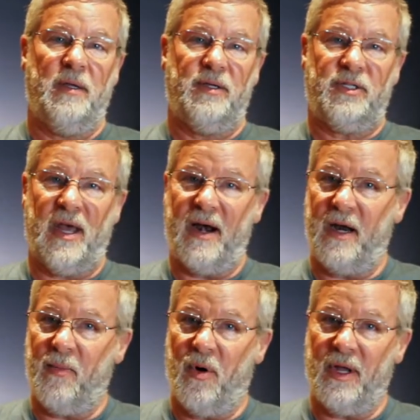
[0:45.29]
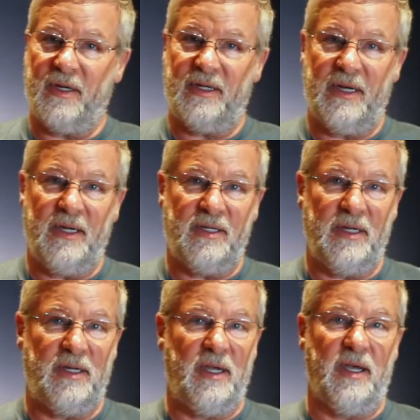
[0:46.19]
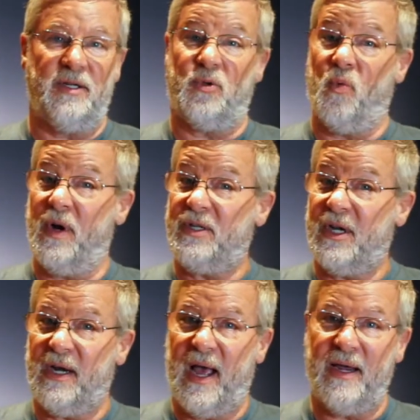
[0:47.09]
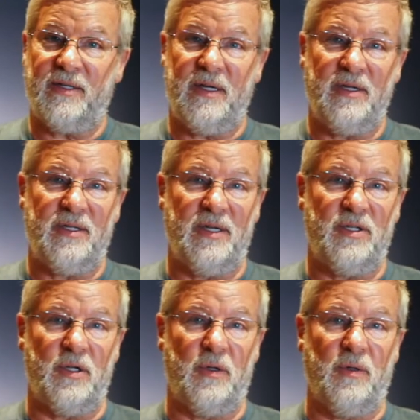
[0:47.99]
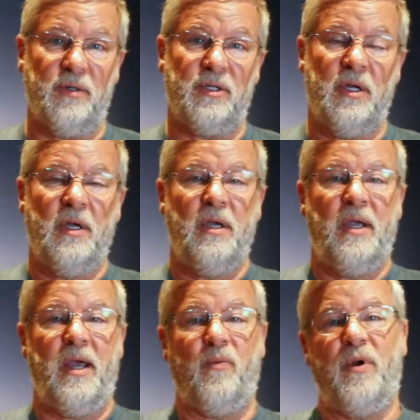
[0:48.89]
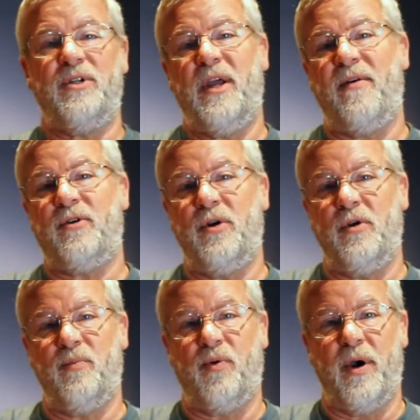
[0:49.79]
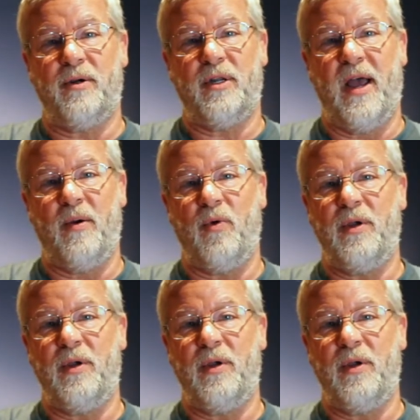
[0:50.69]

Saturday morning TDC Kids, Wednesday night TDC Students, and Wednesday afternoon prayer time.